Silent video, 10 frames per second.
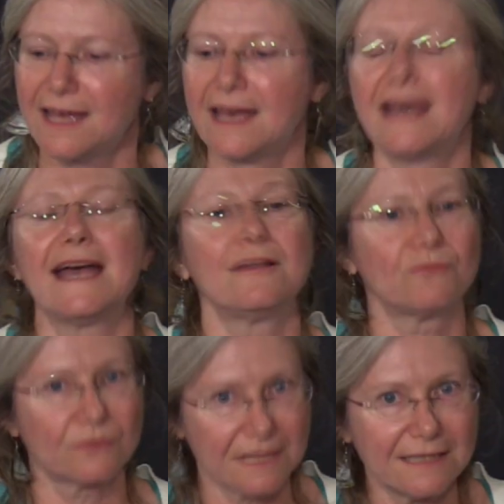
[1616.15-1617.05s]
and
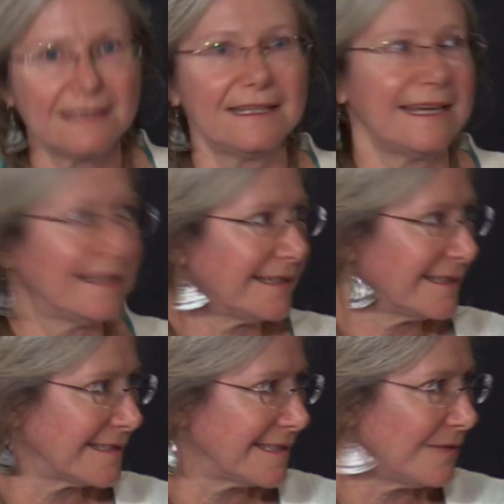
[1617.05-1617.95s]
read the data
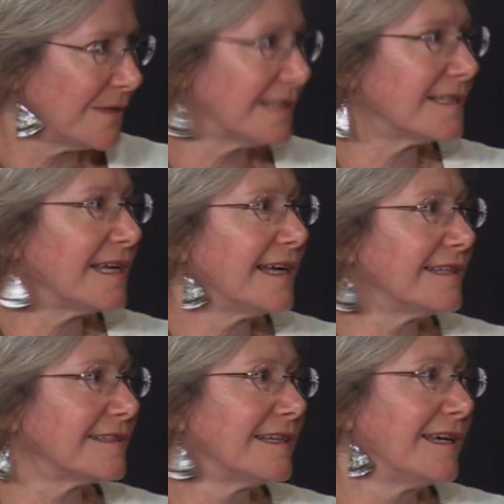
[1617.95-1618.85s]
and see what it
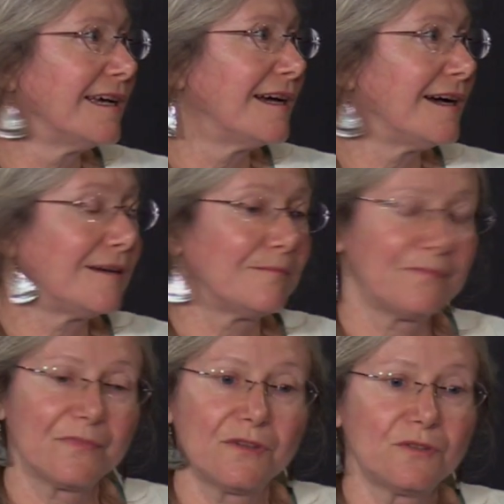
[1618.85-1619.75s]
says,
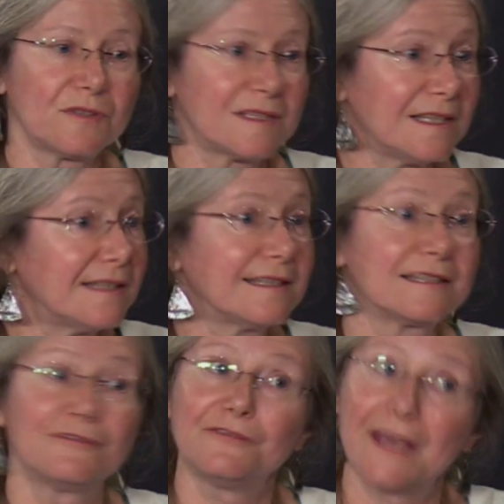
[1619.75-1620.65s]
you'll see that it's
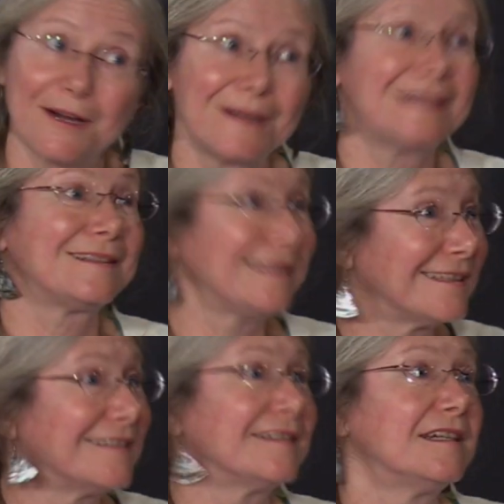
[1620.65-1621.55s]
very
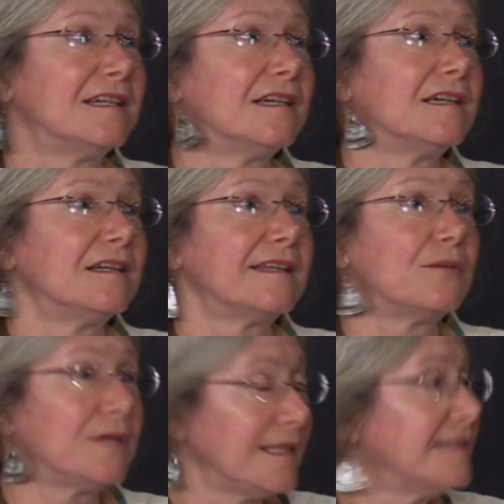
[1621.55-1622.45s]
clear that
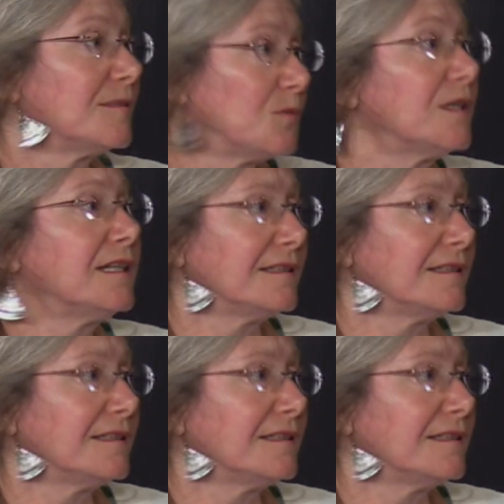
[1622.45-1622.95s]
we need to breathe.